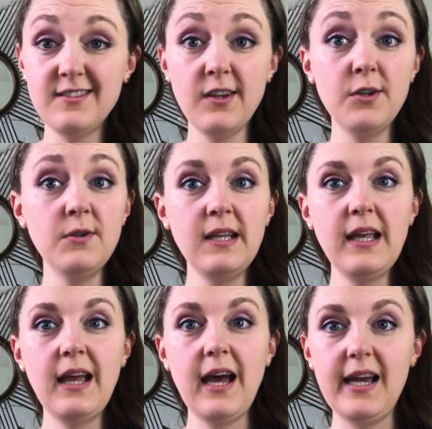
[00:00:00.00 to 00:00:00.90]
So
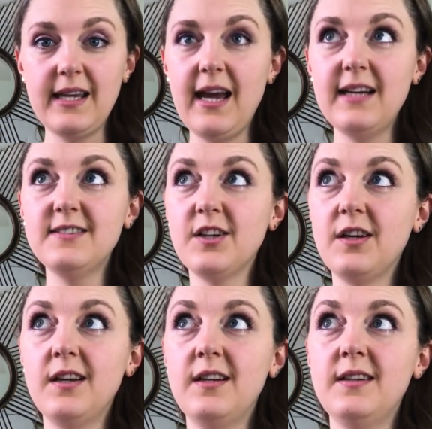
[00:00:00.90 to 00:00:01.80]
I cast
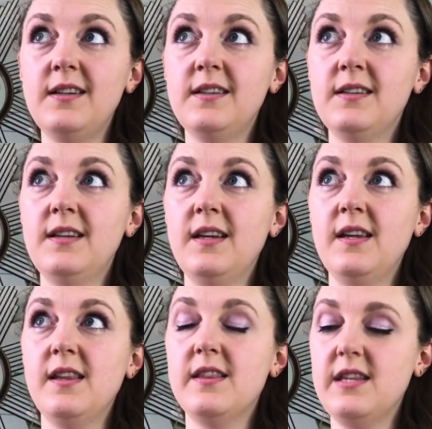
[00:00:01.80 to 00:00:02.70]
on
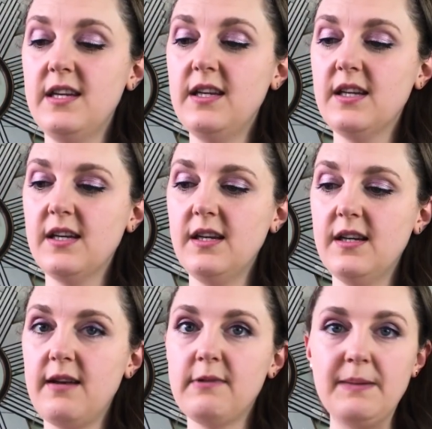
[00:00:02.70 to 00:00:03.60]
the
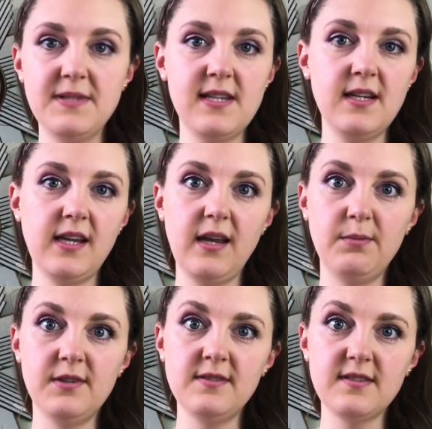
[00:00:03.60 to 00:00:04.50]
Rhapsody in
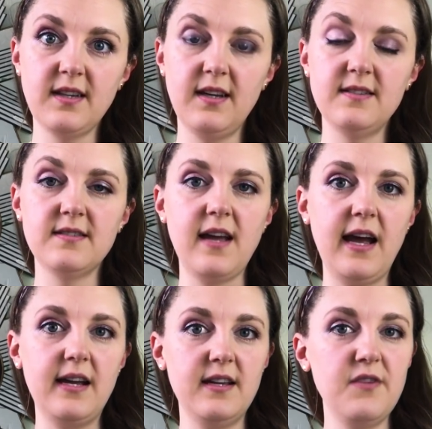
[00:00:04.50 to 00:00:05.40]
Cables because
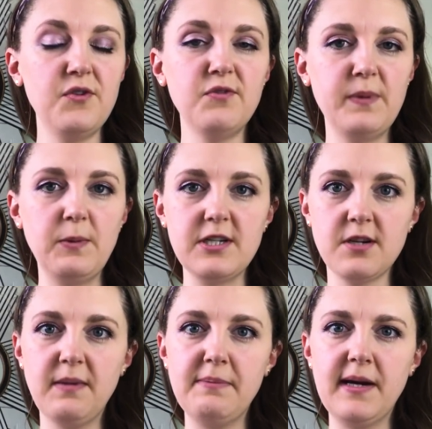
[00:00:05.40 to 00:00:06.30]
if you've been
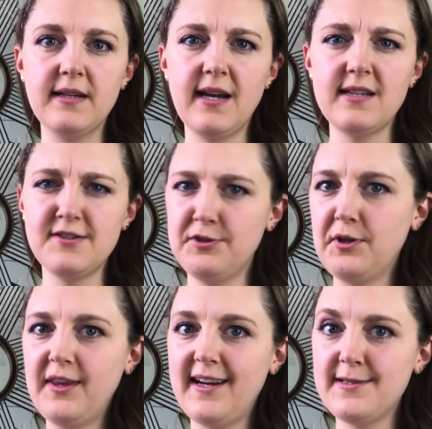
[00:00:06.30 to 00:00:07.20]
watching my podcast, you
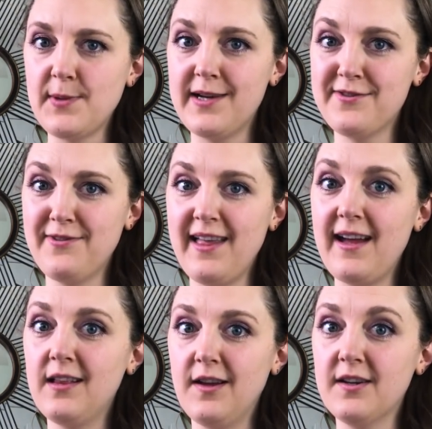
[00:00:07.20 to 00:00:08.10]
know that I swatched for
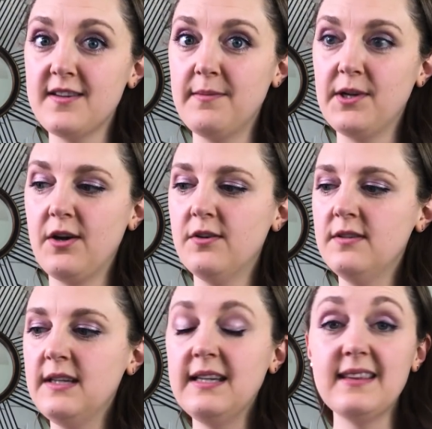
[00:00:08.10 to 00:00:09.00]
that a long time ago.